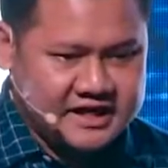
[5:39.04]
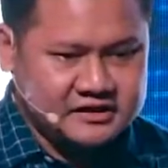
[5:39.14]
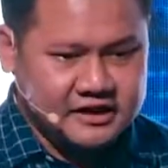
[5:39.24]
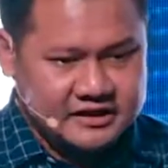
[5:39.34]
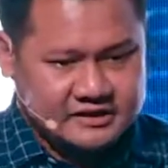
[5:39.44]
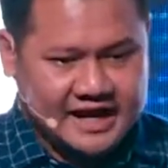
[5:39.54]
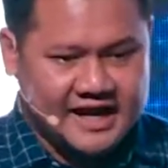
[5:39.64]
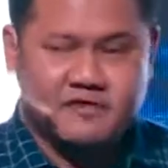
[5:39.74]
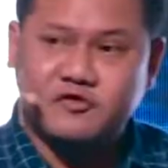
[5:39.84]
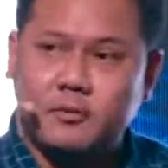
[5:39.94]
in
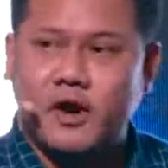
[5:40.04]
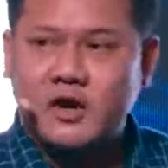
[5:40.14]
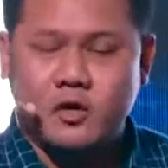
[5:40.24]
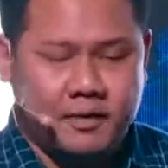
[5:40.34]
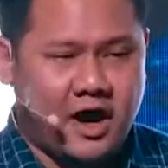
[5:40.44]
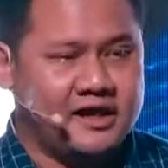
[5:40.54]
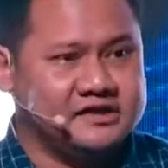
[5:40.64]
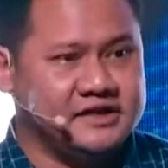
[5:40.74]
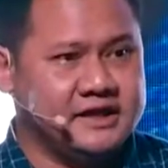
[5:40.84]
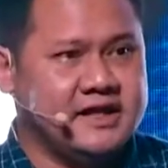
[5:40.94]
Thailand 4.0
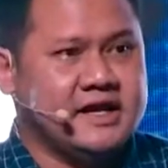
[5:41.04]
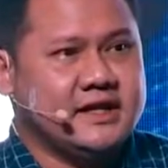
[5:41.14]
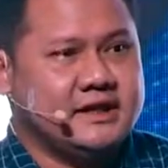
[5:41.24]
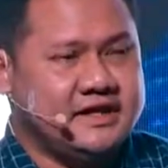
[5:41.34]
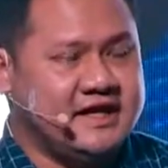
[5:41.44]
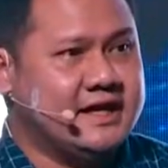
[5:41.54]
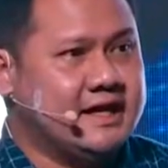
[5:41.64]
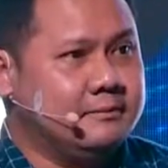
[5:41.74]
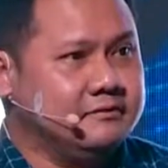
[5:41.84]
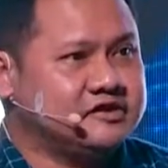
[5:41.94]
policy,
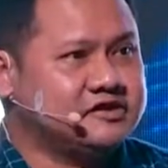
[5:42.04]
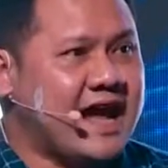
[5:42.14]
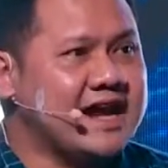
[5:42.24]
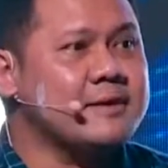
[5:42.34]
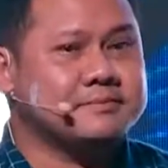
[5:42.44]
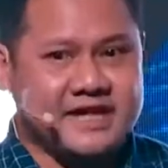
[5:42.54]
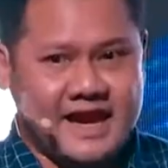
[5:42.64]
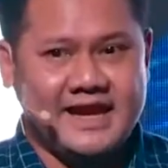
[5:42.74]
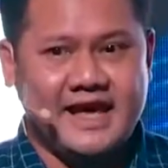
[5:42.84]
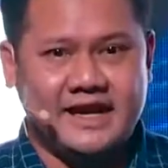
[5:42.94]
the startup
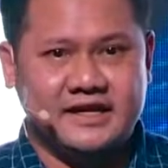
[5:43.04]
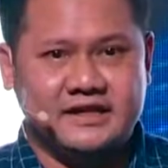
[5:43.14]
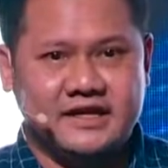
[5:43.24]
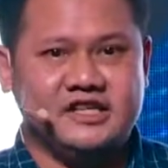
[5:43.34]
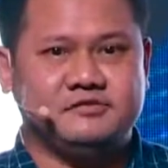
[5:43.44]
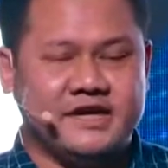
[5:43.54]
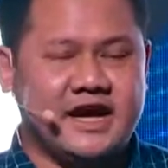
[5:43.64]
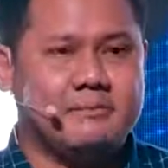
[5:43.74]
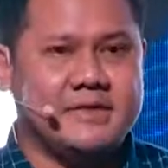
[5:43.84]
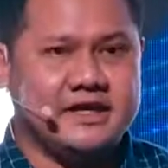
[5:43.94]
Thailand is
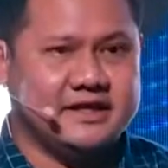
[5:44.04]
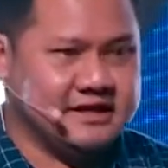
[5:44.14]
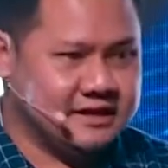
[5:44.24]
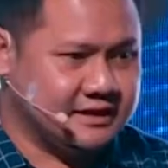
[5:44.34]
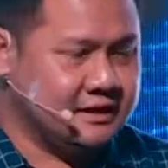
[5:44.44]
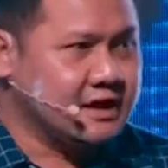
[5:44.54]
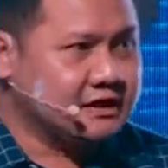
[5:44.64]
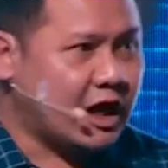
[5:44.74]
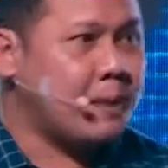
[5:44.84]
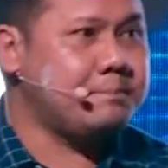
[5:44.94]
becoming the
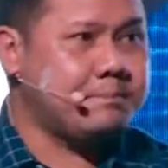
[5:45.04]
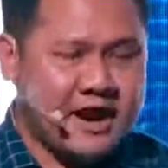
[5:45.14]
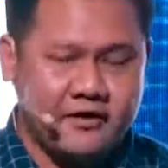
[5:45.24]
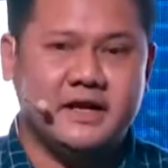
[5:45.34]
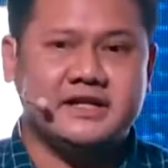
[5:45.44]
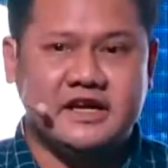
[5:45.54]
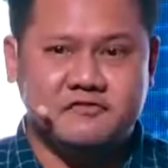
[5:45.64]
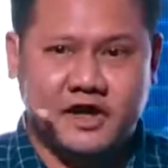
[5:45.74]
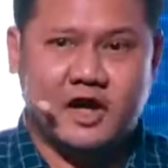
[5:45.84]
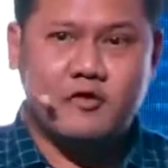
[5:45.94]
top priority
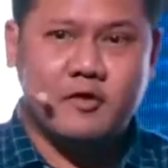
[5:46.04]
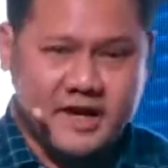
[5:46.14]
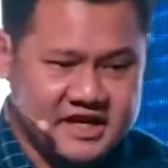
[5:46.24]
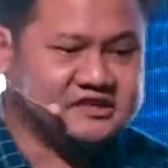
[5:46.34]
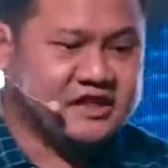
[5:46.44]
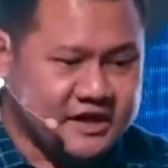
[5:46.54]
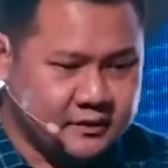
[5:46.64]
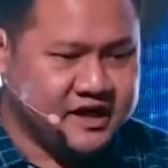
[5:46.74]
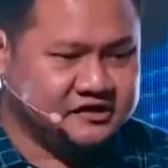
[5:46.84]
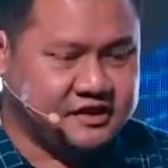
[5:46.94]
for the government. It's a
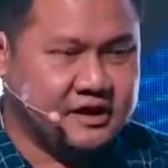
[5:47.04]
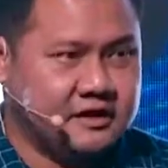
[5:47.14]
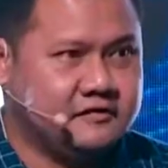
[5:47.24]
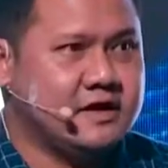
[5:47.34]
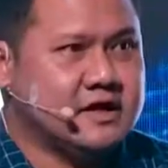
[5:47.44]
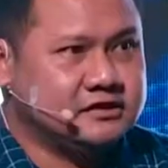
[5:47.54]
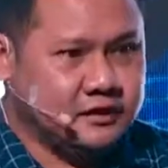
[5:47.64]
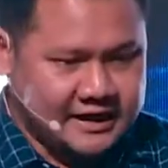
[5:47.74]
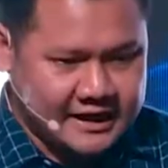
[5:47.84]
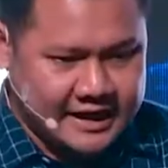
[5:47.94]
new S-curve.
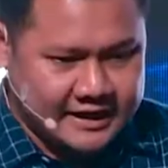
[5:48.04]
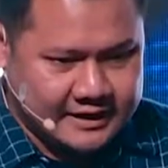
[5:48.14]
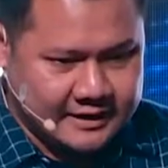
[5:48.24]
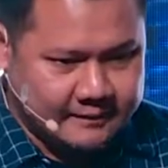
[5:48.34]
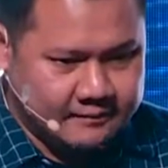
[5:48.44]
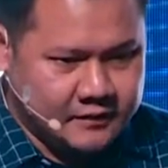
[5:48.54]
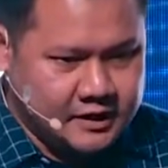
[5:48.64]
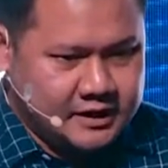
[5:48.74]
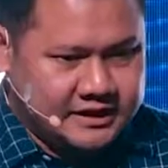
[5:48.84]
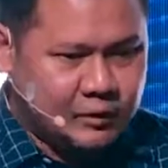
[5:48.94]
So they
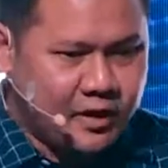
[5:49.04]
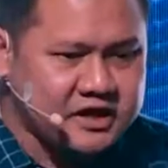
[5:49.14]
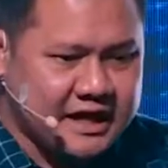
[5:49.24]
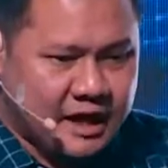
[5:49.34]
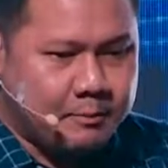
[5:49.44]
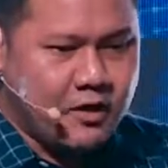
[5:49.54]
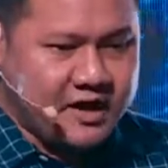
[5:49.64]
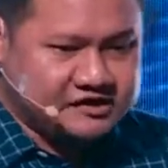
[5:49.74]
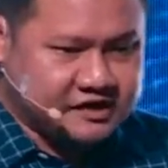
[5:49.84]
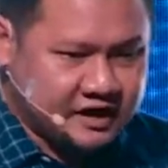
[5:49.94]
want a double
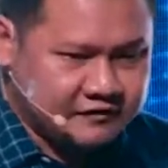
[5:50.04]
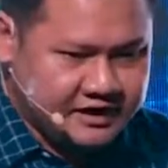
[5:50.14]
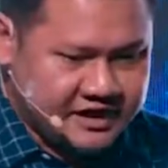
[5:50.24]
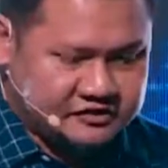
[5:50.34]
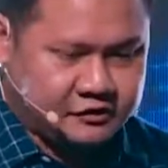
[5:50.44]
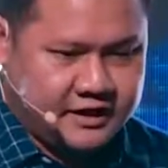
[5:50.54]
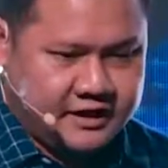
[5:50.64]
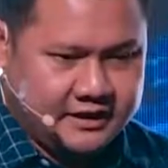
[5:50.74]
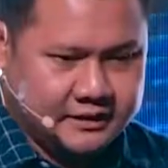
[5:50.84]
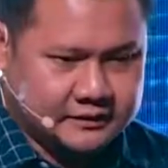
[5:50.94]
S-curve
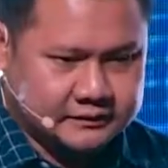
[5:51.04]
industry.